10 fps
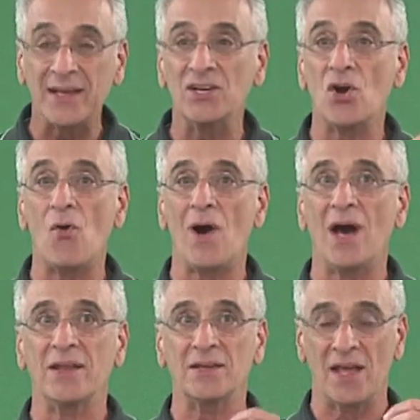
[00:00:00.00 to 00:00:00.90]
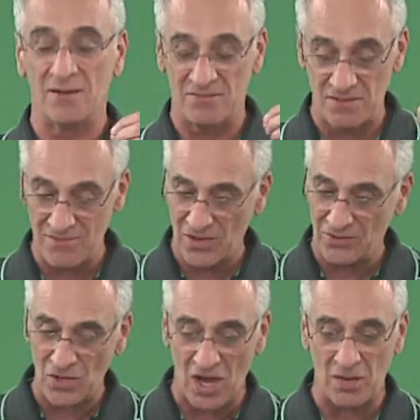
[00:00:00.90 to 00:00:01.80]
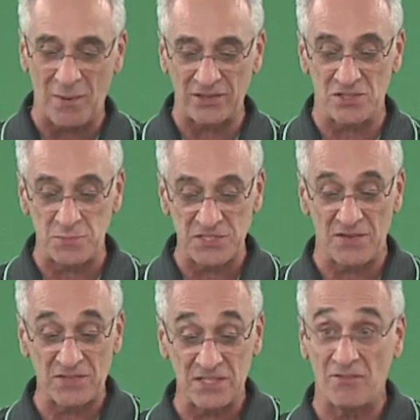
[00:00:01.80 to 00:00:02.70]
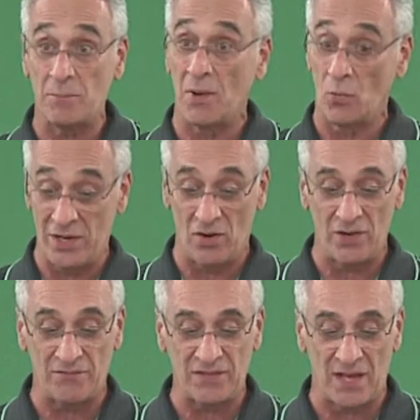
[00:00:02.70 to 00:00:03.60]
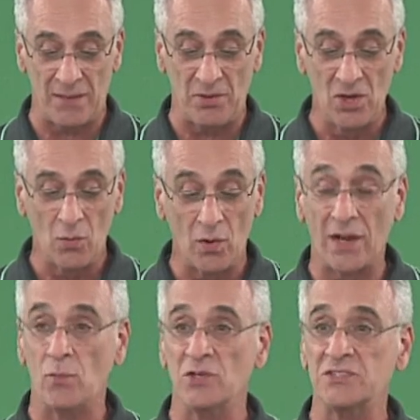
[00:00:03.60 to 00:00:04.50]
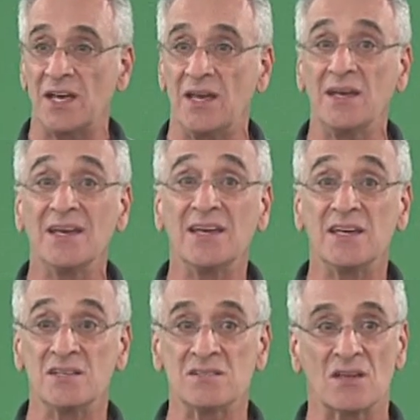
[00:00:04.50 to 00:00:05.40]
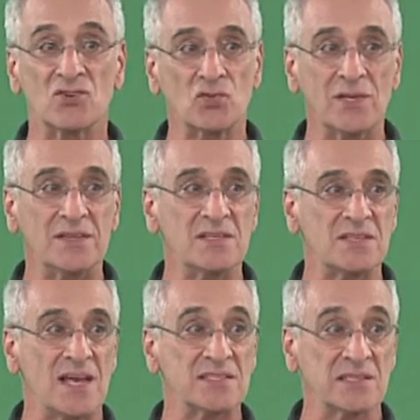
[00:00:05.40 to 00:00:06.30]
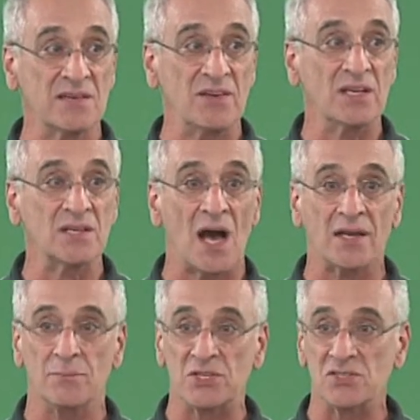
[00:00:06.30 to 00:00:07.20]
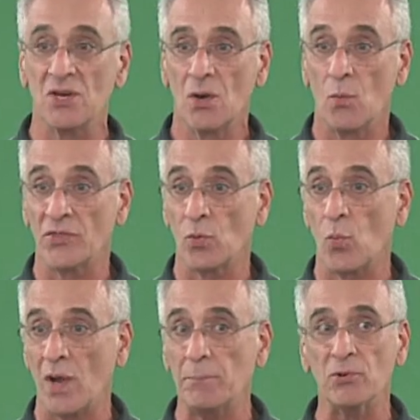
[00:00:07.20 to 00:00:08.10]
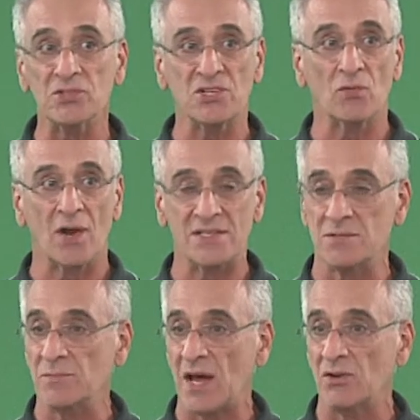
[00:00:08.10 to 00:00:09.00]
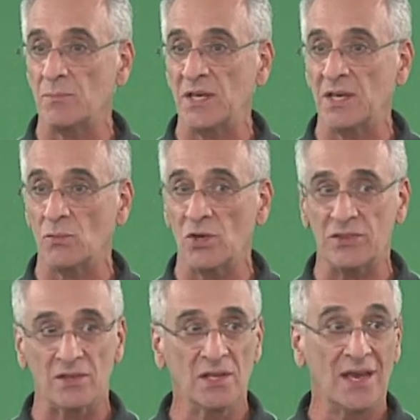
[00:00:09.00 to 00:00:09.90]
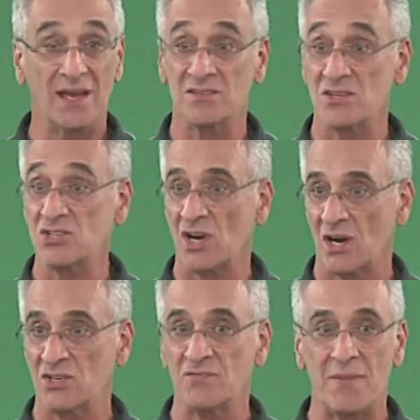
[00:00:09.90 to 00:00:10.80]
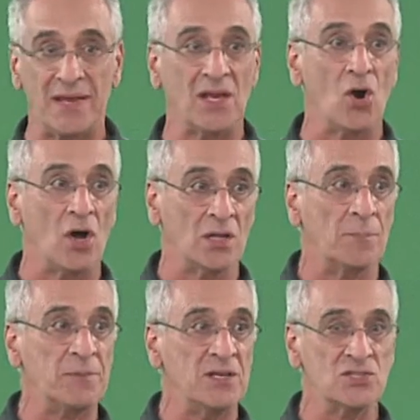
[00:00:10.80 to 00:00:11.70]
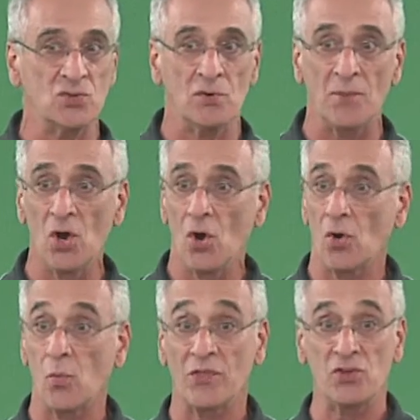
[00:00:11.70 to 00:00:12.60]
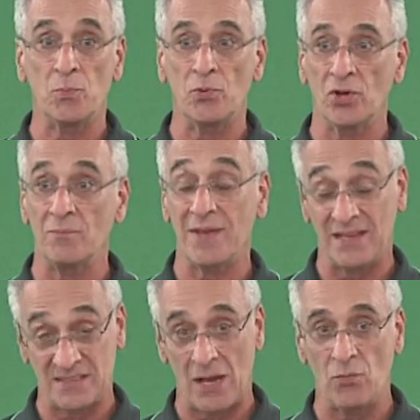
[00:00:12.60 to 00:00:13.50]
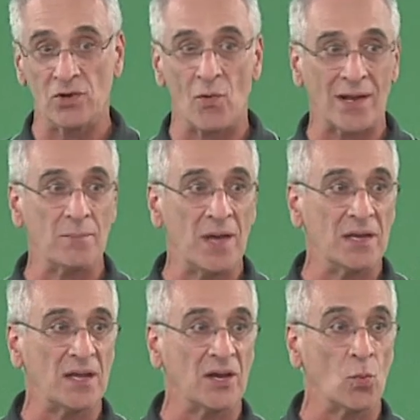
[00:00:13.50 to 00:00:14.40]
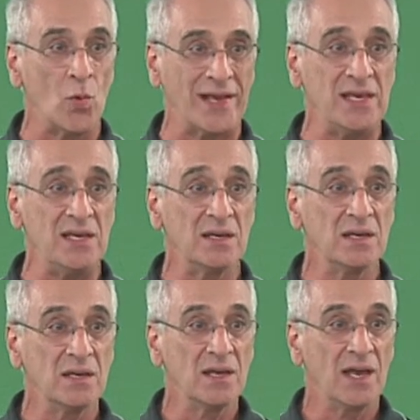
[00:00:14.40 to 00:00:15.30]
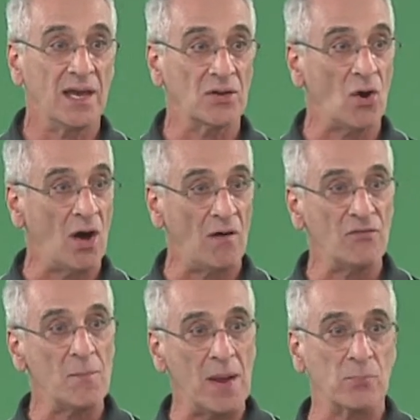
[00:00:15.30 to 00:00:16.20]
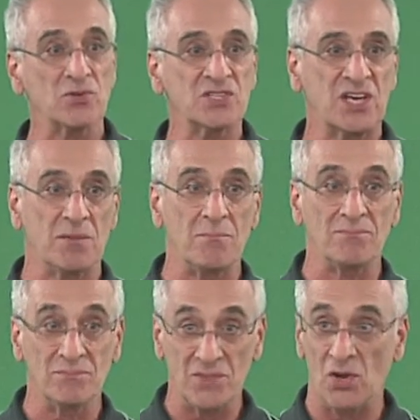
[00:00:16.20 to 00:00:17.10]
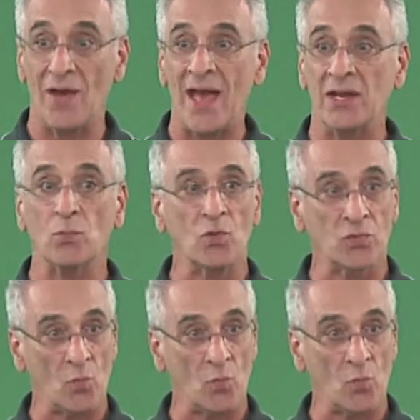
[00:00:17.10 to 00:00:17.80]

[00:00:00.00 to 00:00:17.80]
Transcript: go on and you know, talk about the specifics of it, but we don't have time. What I will say is treat these as living documents. Whether one person writes them down to begin with and is in charge of making all updates to them, or whether you put them, as I would recommend, on a wiki, and all the members can, you know, edit with